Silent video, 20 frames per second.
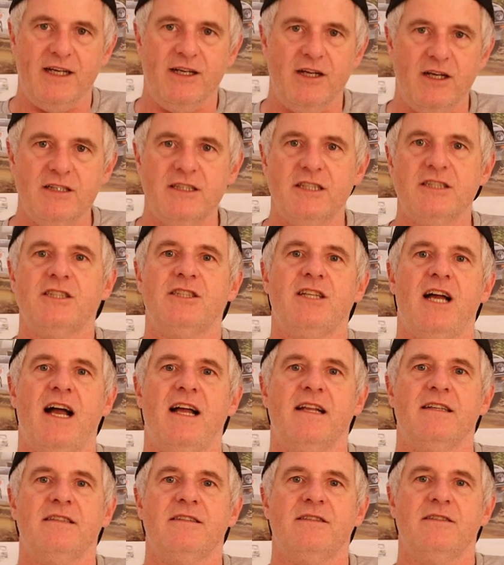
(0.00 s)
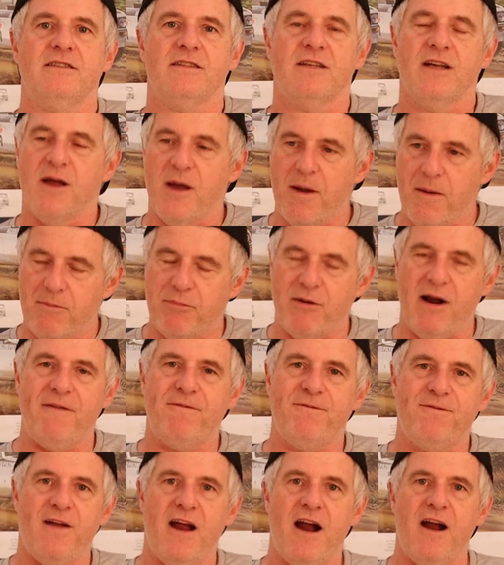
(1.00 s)
can understand
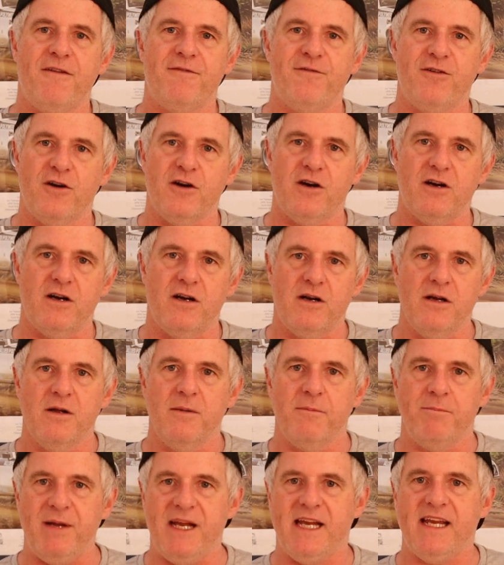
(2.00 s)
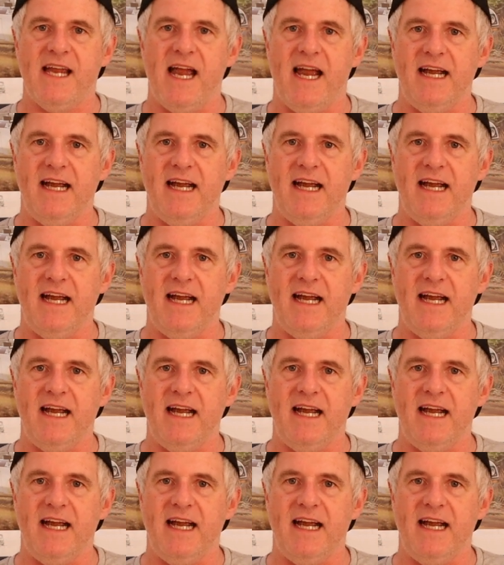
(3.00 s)
bread flour for big